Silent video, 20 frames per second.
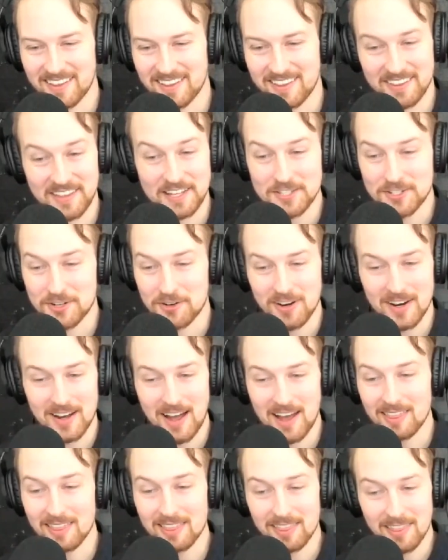that's great.
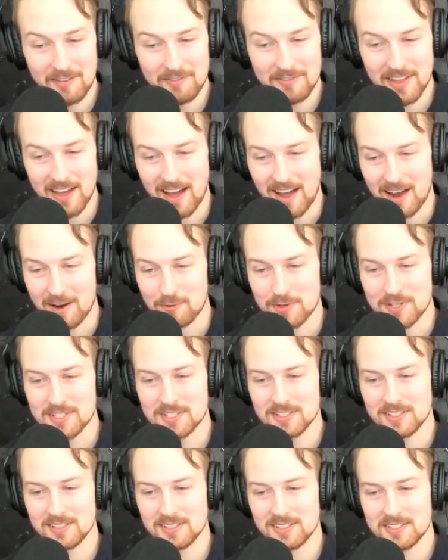I love that. I
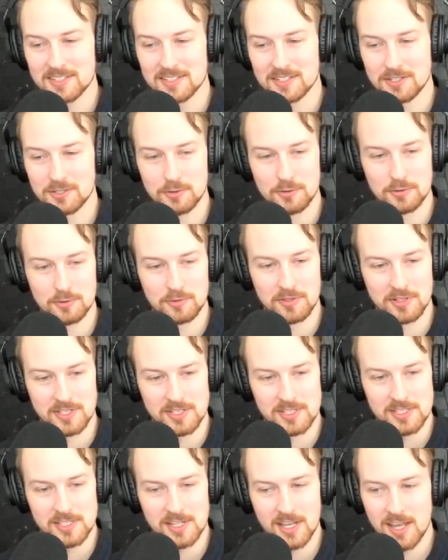recently listened to
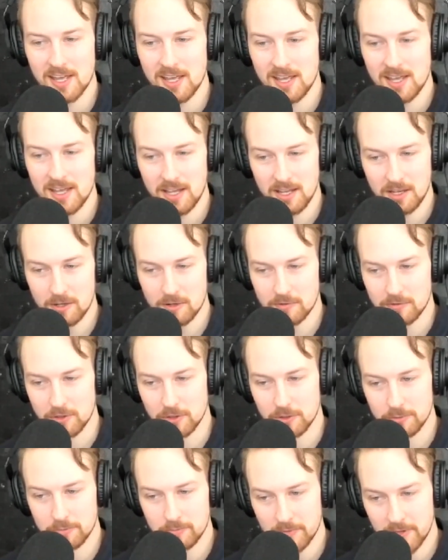this
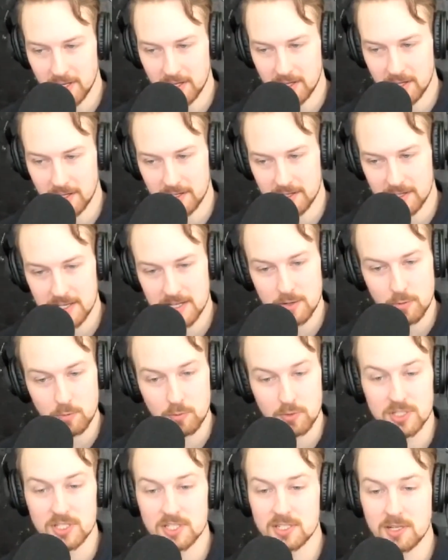interview, and it
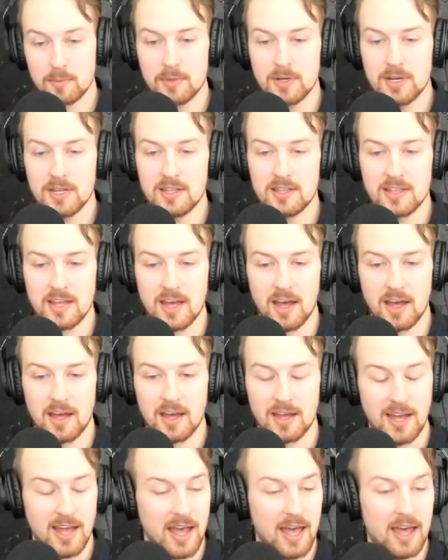was somebody that
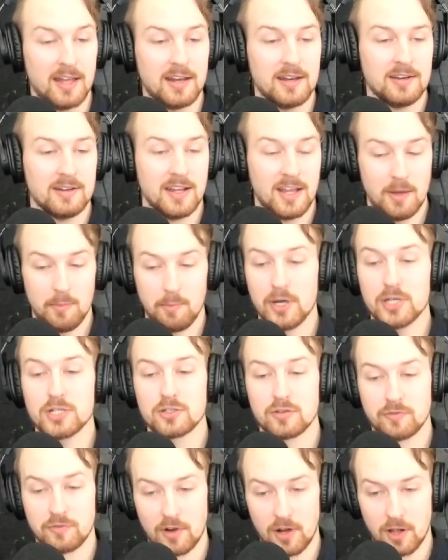had a
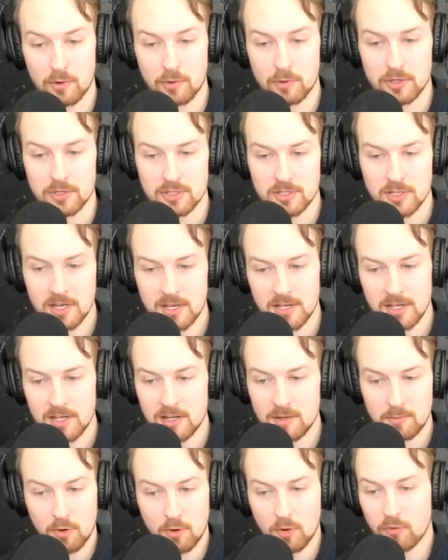bunch of followers,
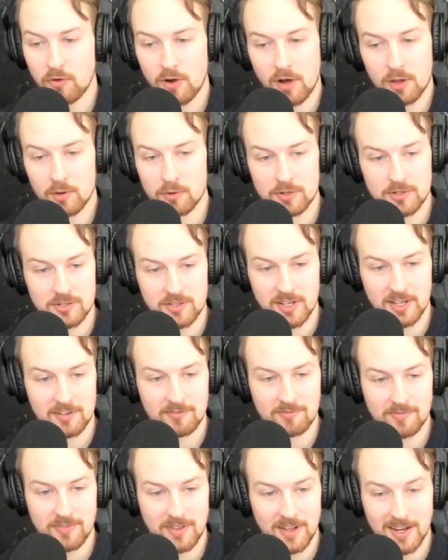more followers
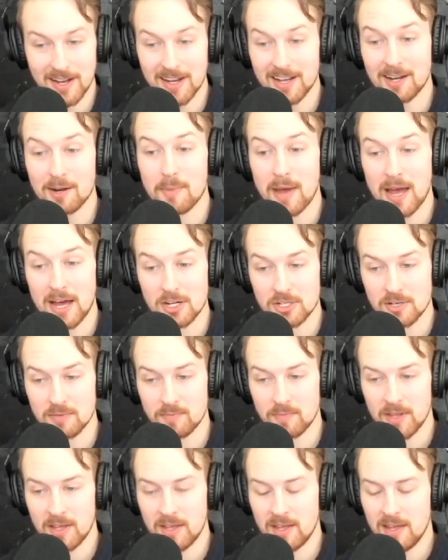than I can
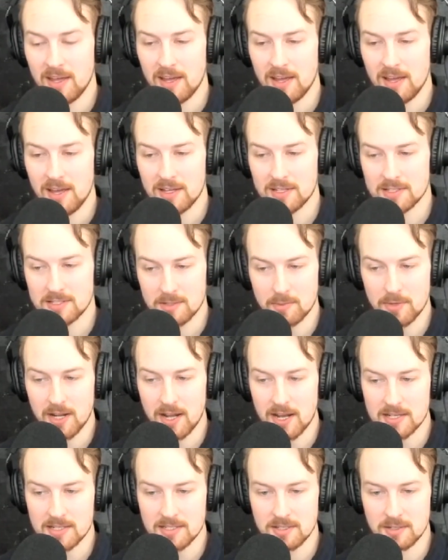imagine. And somebody
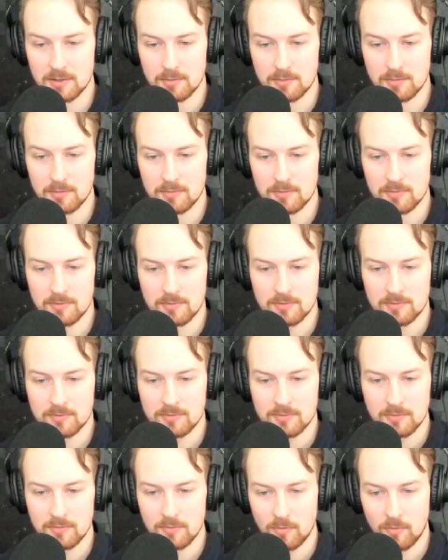asked him,
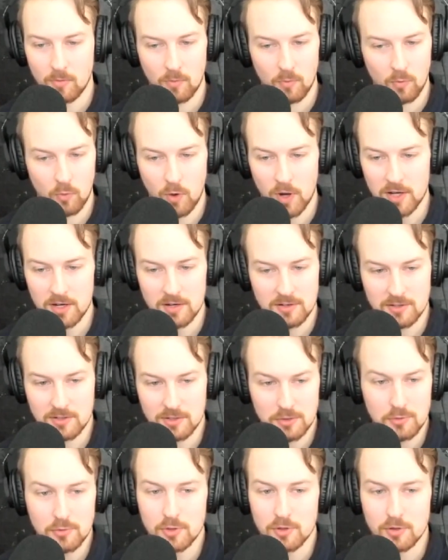what
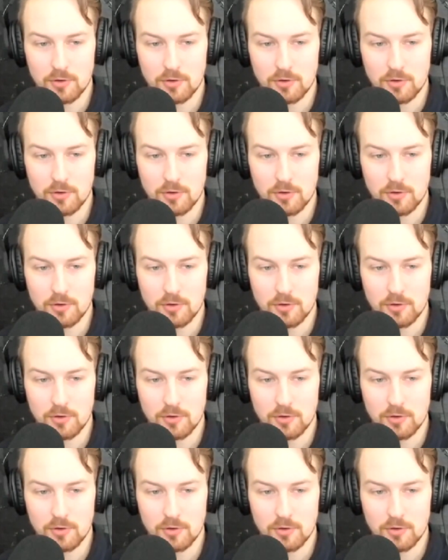do your